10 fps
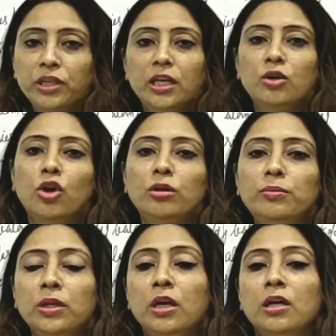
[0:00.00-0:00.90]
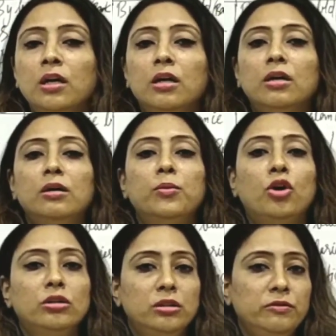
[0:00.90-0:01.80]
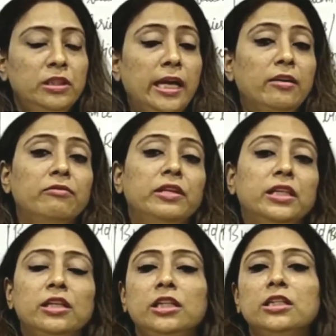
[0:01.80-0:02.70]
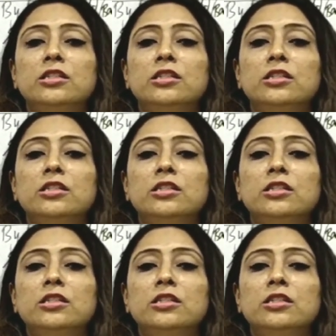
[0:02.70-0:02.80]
we are not bothered that whether it